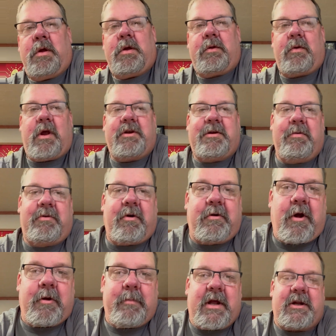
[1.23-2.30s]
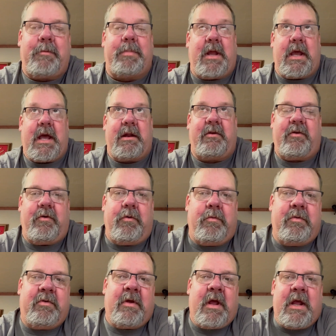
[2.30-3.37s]
So here we start talking about the
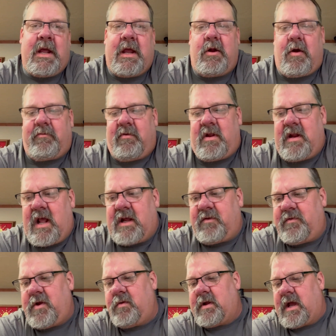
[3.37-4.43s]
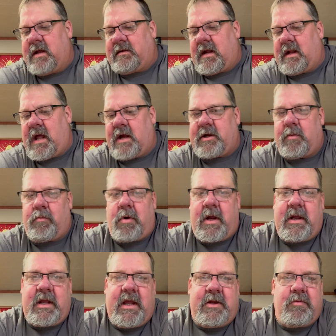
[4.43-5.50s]
Beatitudes. And over the next few days, I'd like to
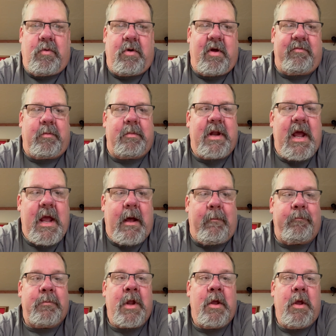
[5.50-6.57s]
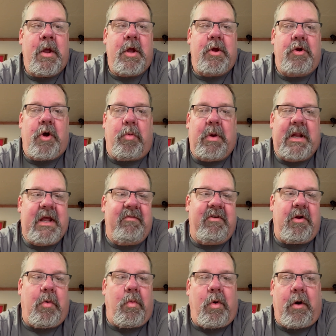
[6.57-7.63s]
break each one of them down. You know, we live
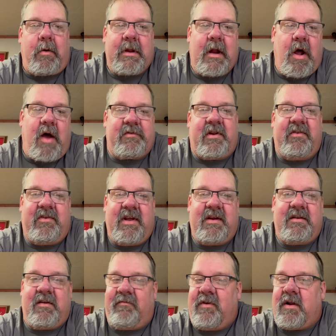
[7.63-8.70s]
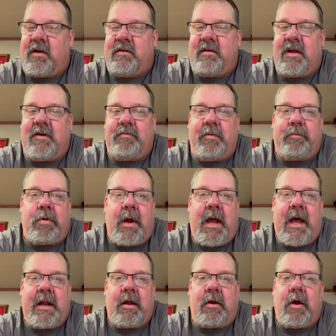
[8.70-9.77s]
in a world that often seeks to fill itself with
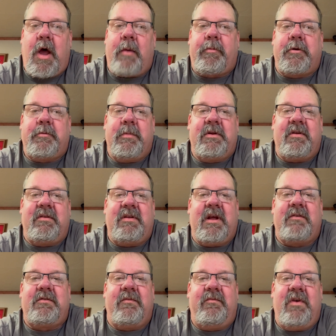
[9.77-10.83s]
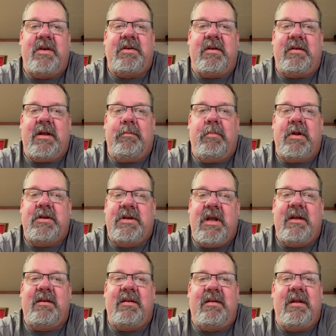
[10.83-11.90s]
pride, accomplishments, and self-sufficiency. But
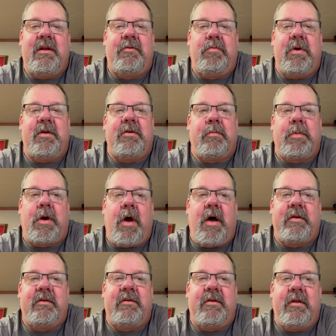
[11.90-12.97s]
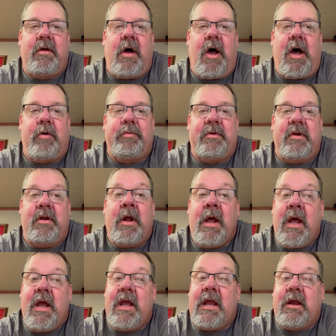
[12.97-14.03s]
Jesus, in his wisdom, calls us to the opposite.
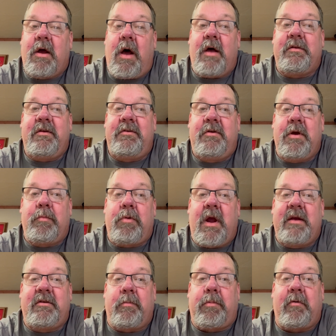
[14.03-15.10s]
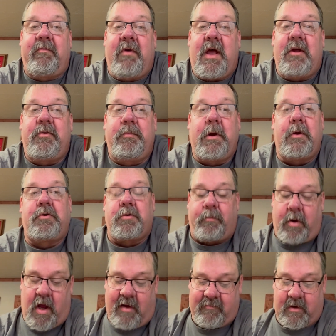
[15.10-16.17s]
He calls us to embrace a profound spiritual
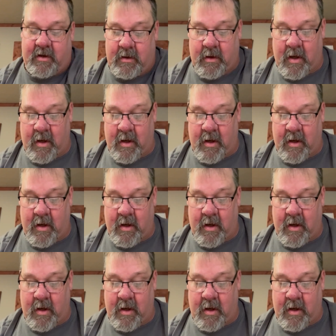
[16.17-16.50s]
poverty.